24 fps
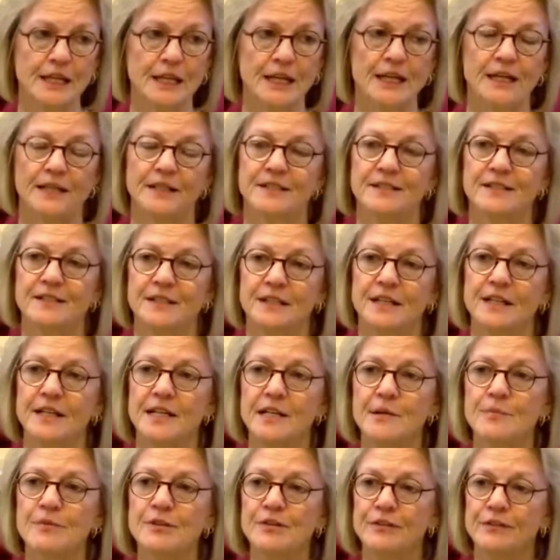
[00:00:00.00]
it's to
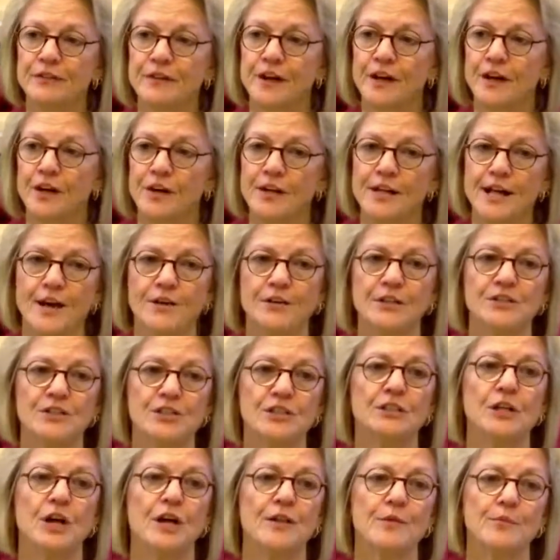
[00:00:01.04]
keep the fire down until
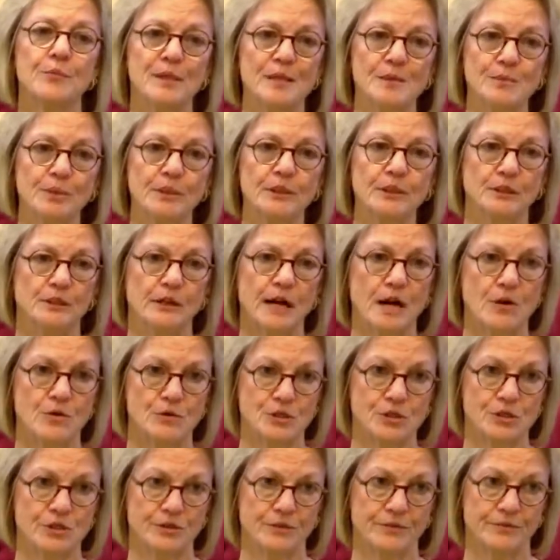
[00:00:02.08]
all the people are out.